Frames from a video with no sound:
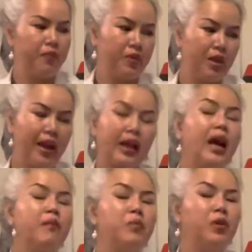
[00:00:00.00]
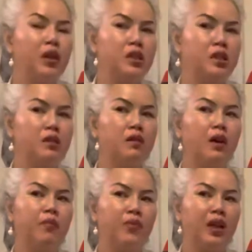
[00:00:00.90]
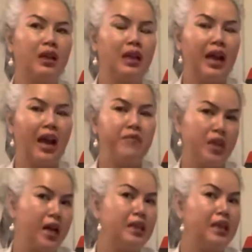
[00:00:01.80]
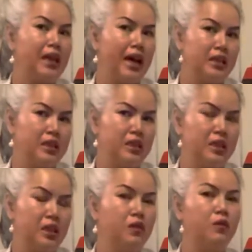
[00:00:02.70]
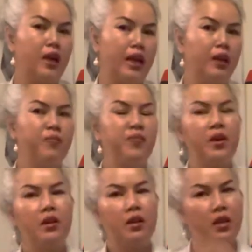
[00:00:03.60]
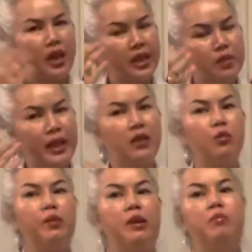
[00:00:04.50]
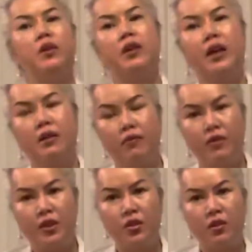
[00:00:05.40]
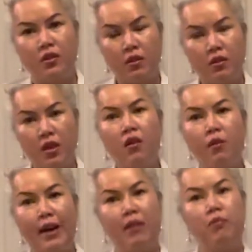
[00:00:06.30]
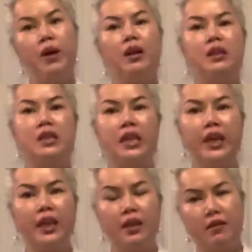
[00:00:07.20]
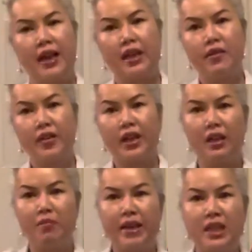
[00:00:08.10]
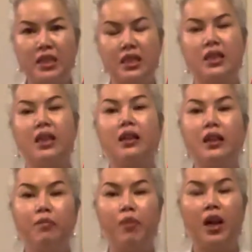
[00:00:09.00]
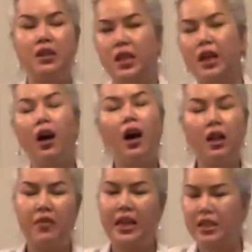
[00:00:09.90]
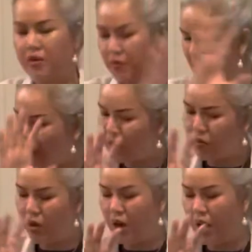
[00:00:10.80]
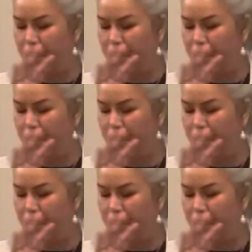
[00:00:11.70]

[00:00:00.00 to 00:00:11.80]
Like I'm more to daily life and analysis too, like explain to people that we should know about politics, like a regular basis, daily politics. All of us around the world on